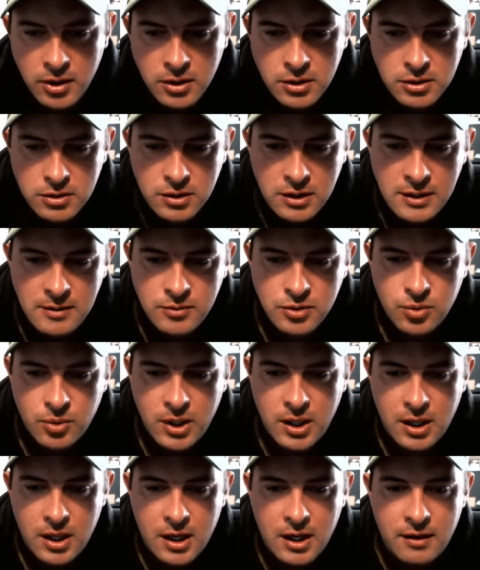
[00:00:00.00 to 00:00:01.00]
Streams
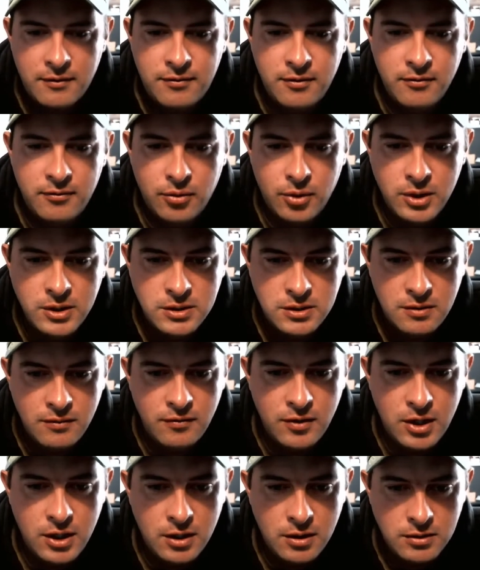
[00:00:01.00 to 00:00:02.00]
way off, the voice to
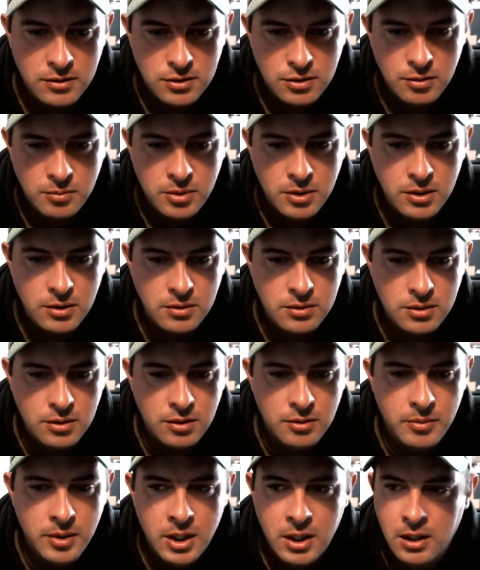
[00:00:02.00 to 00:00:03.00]
video, stupid
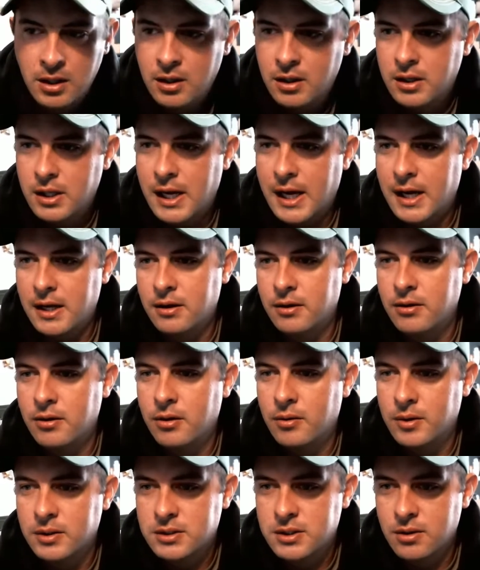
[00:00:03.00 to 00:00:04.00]
YouTube. Yeah, I don't
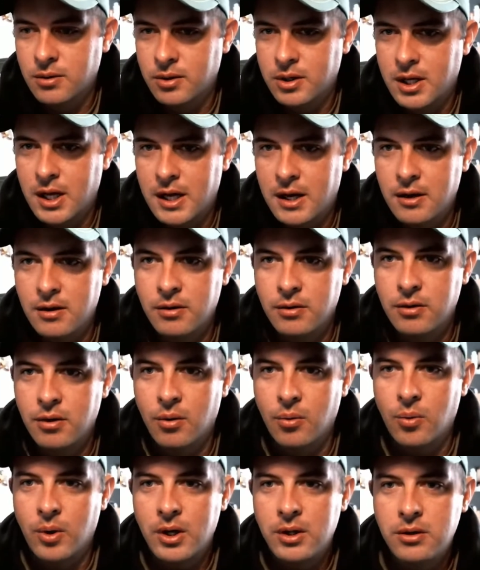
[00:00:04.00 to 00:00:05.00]
know what's going on. I don't know
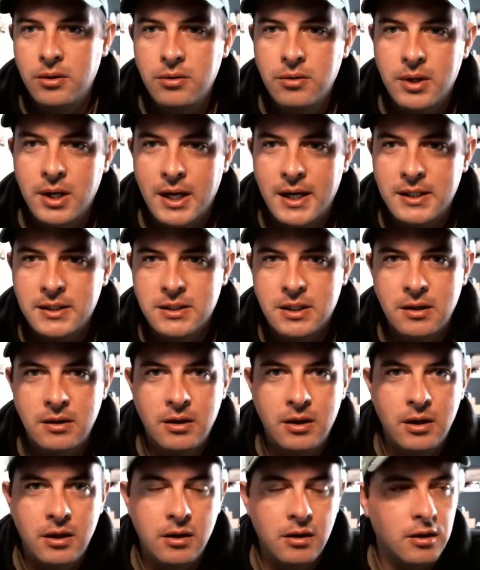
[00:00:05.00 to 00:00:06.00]
what you guys can
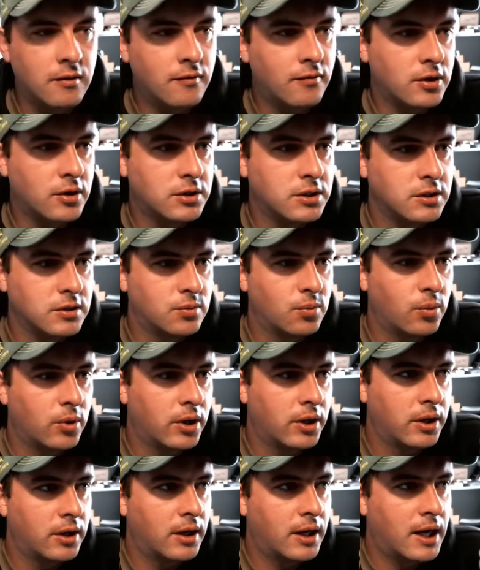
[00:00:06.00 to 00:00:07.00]
hear versus
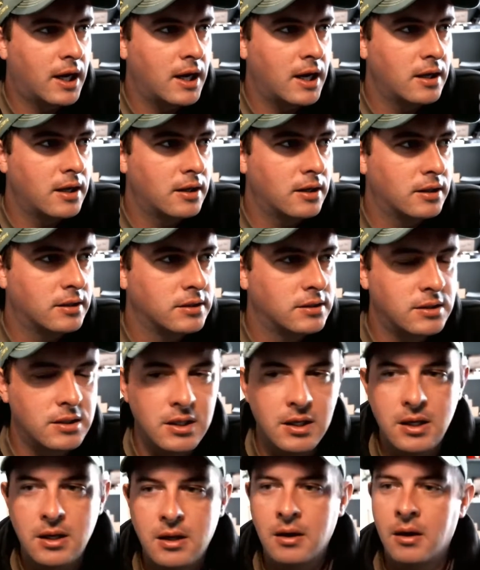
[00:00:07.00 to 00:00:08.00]
what I
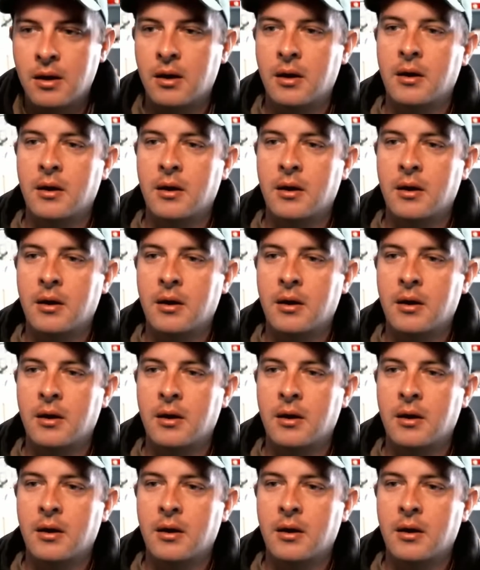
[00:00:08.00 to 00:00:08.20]
see.